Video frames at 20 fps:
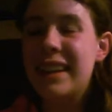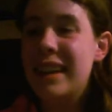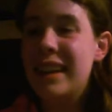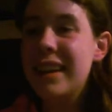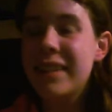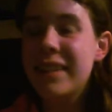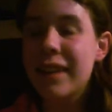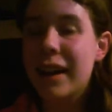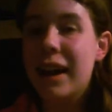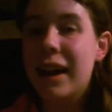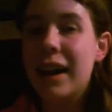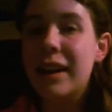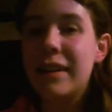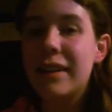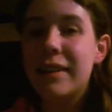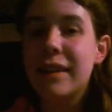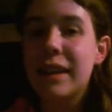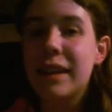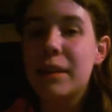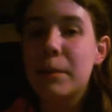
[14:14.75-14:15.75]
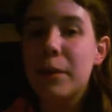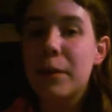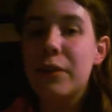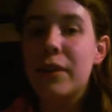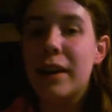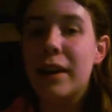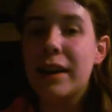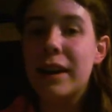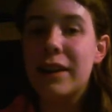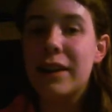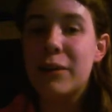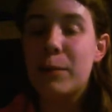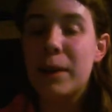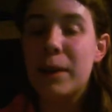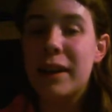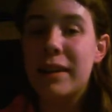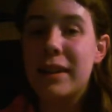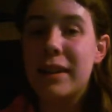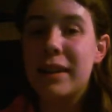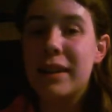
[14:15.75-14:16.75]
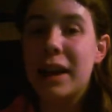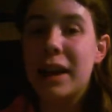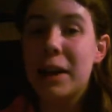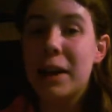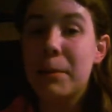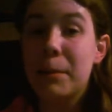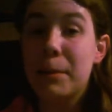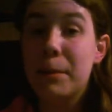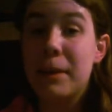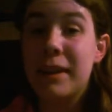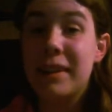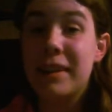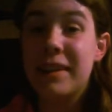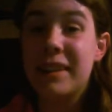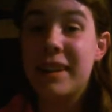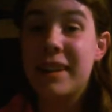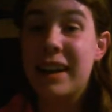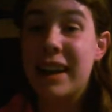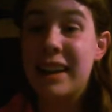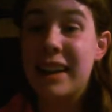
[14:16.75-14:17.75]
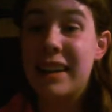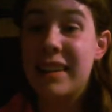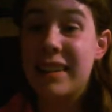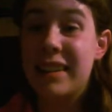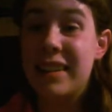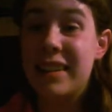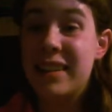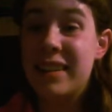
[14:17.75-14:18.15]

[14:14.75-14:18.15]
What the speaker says: he's honestly the most unexpected compliment I'd